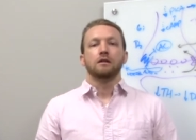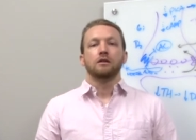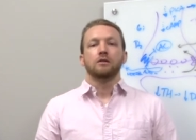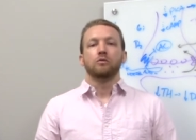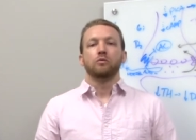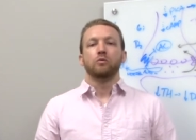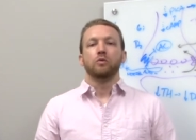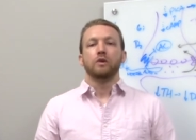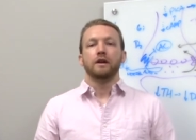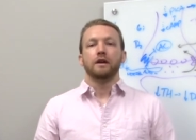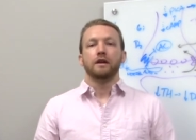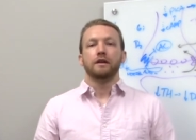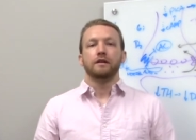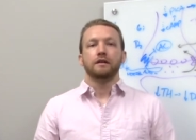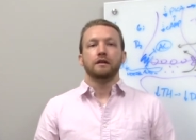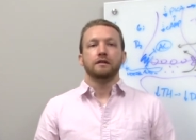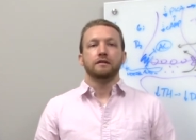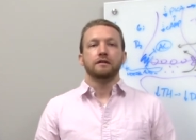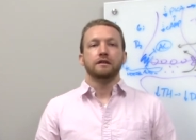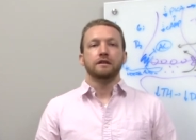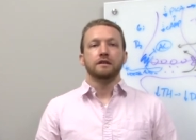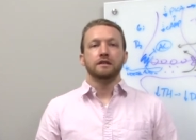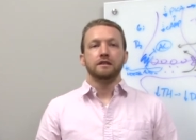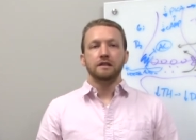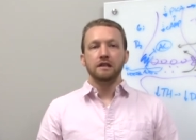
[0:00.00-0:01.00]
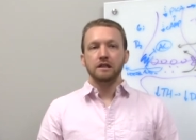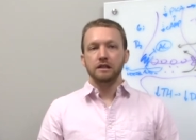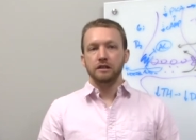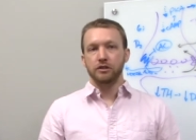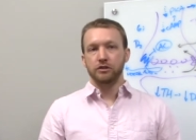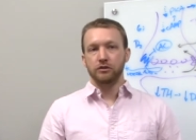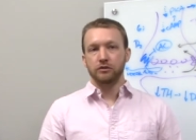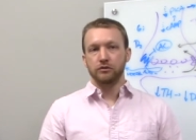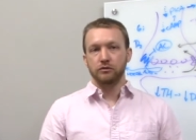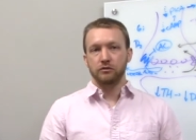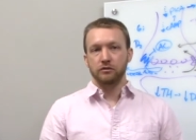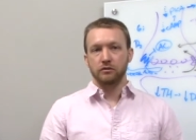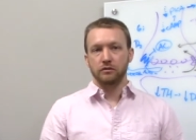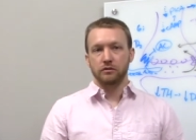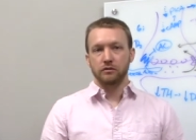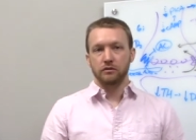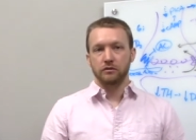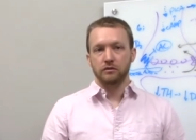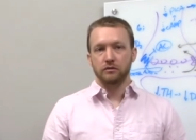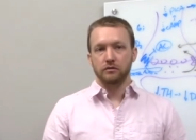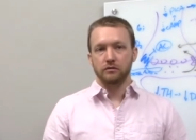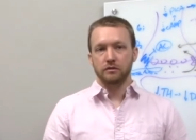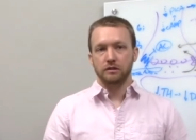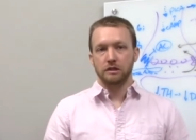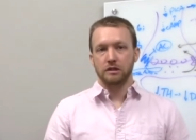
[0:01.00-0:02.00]
when the D2
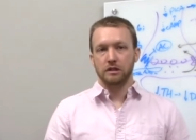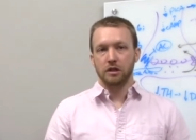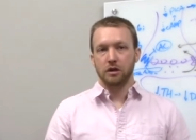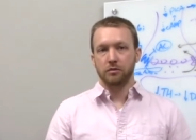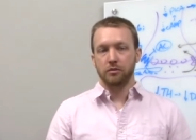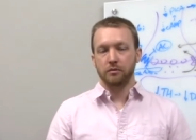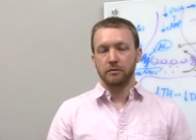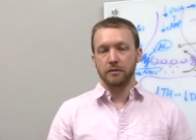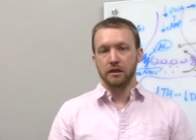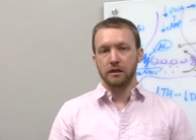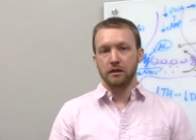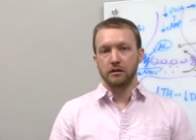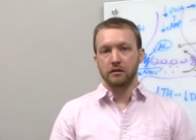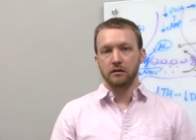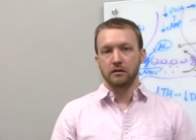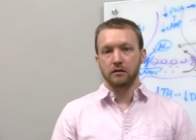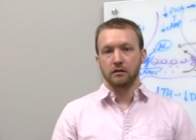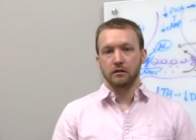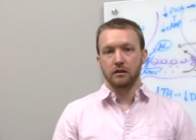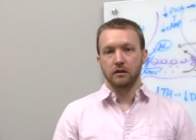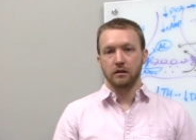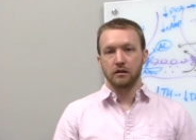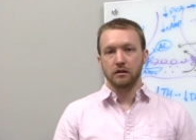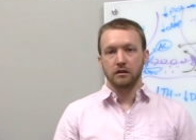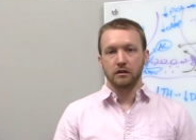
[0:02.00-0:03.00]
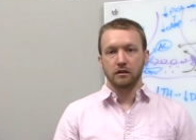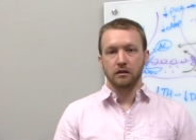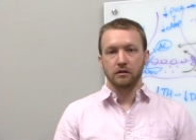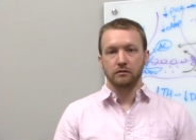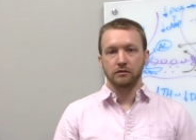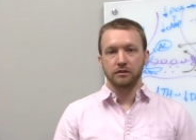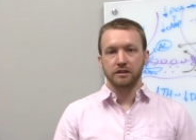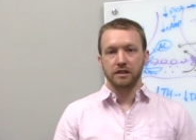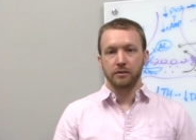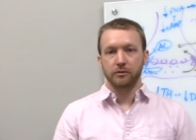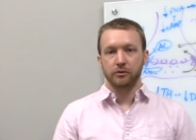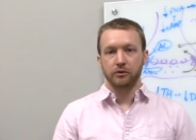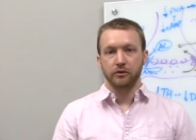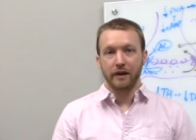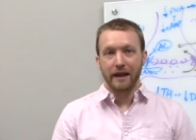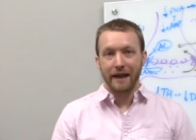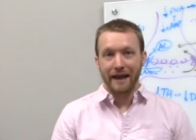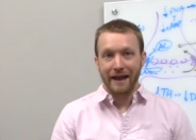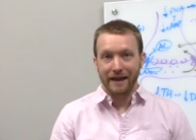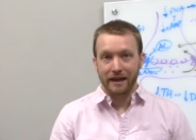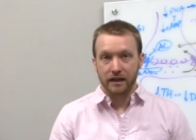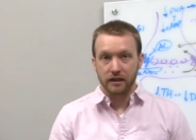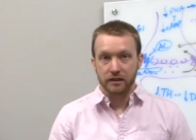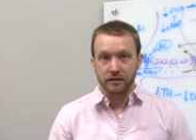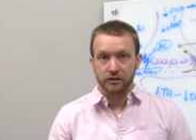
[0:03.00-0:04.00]
dopamine uh, receptor
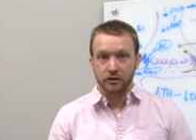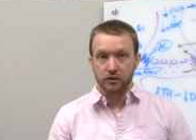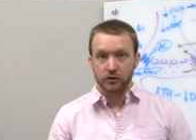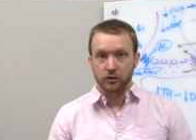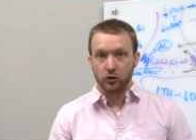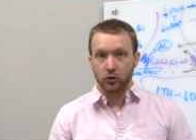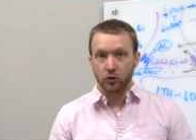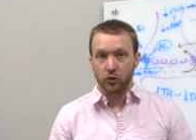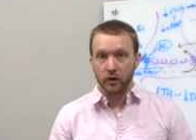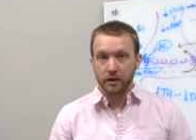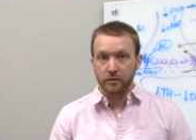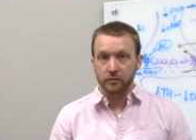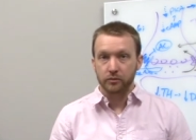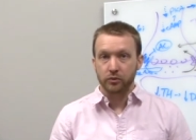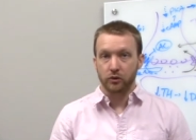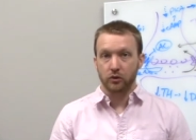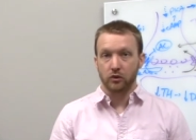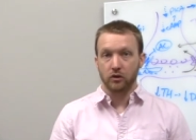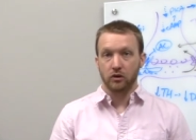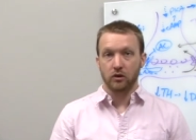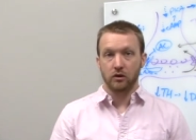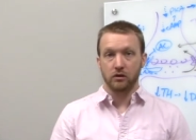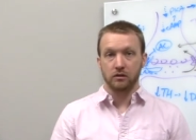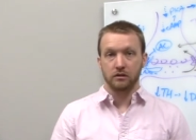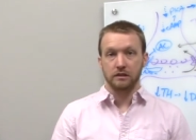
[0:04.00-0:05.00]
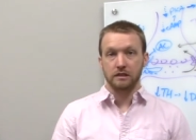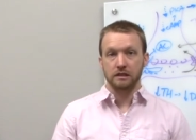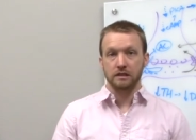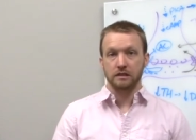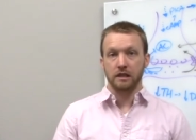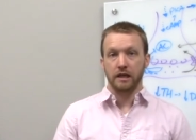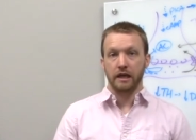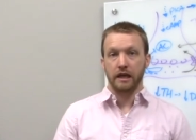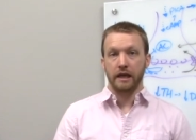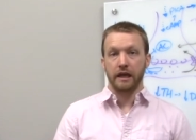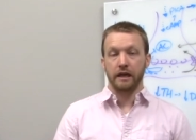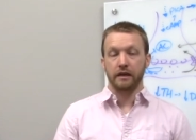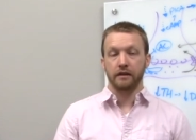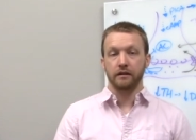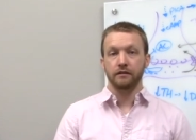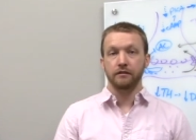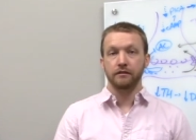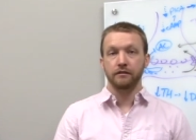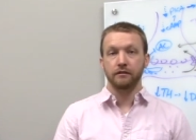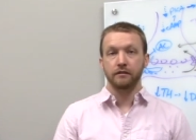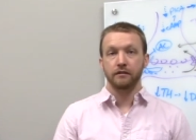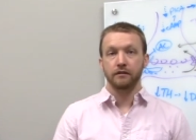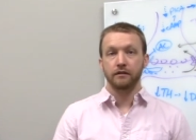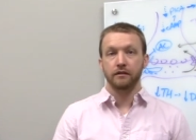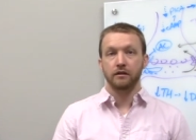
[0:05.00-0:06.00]
agonist quinpirole is added,
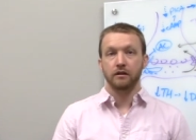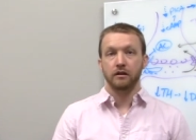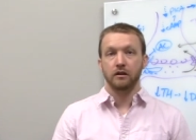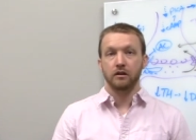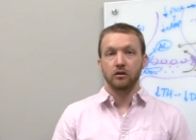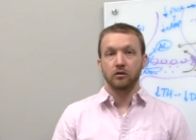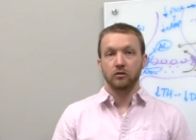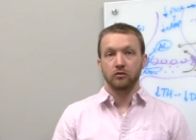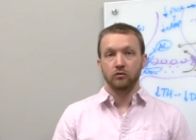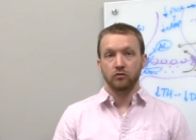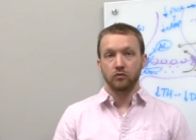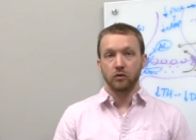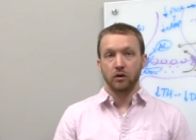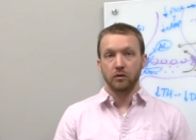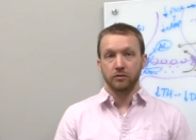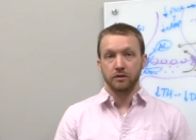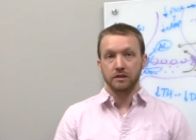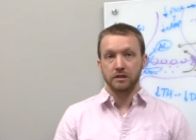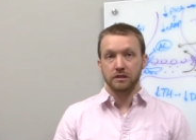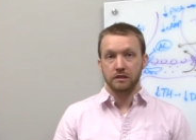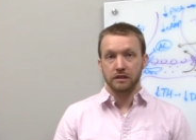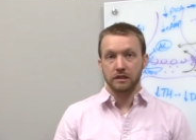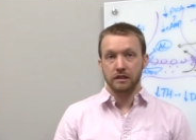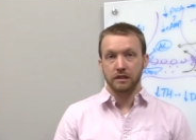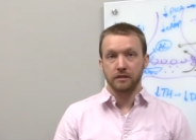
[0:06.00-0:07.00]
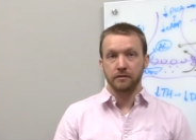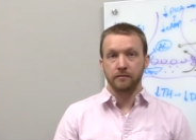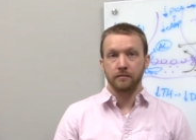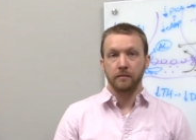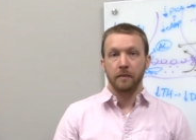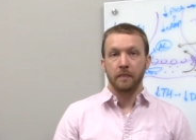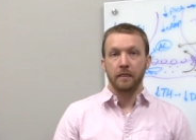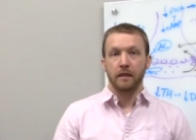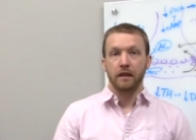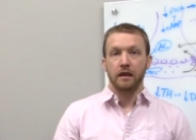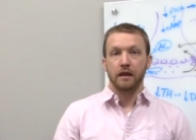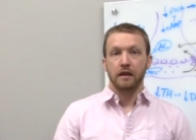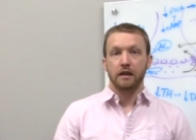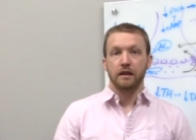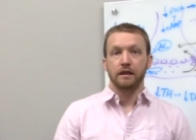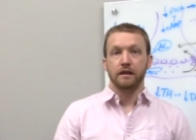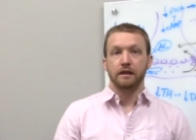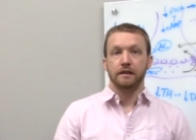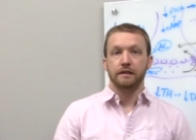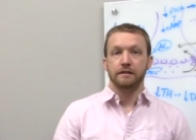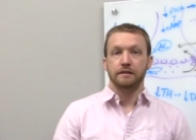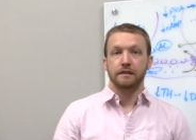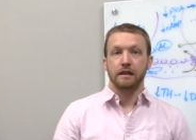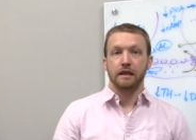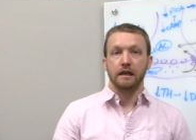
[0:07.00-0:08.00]
what we see
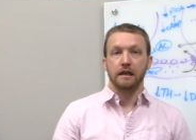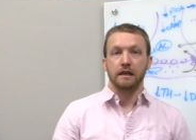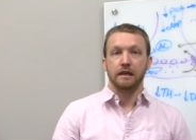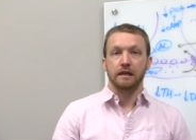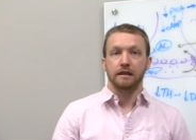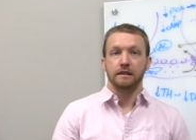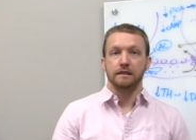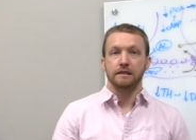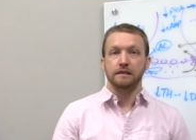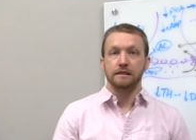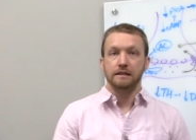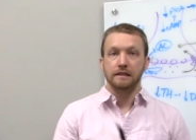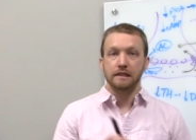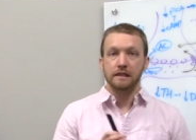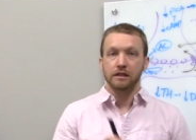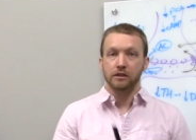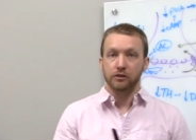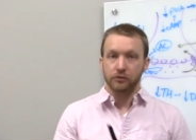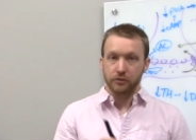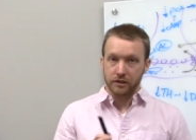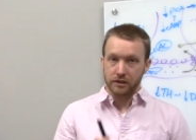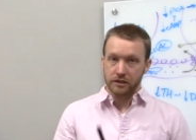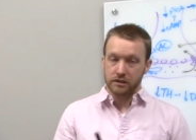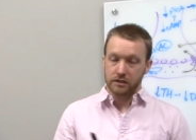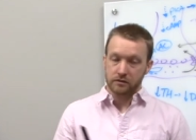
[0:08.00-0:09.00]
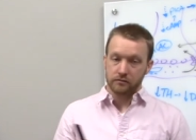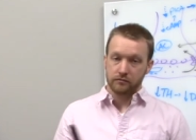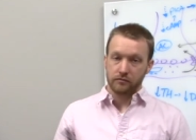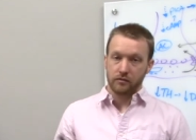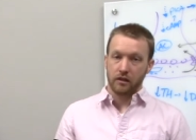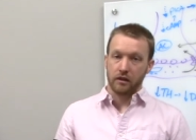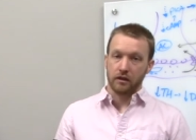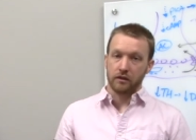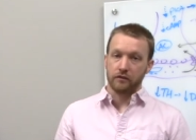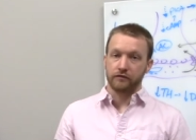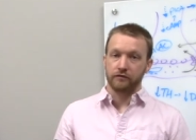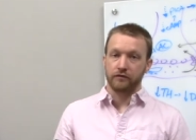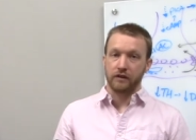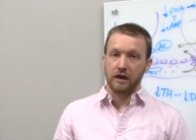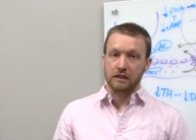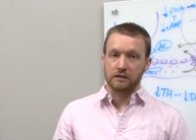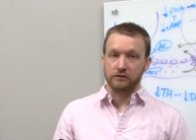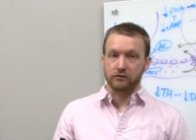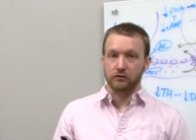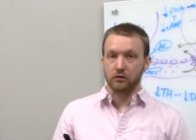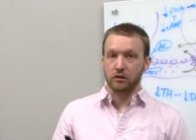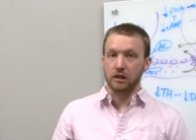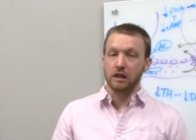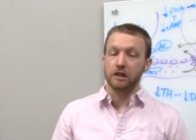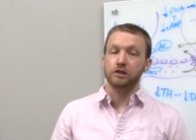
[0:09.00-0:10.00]
is a decrease in
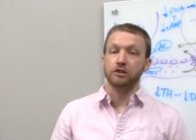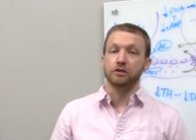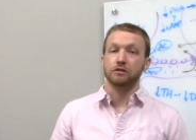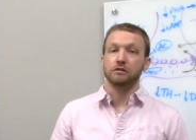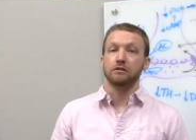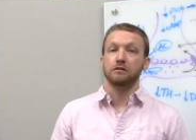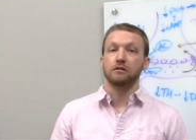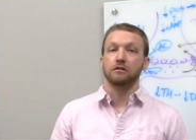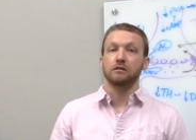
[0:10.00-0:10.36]
phosphorylation.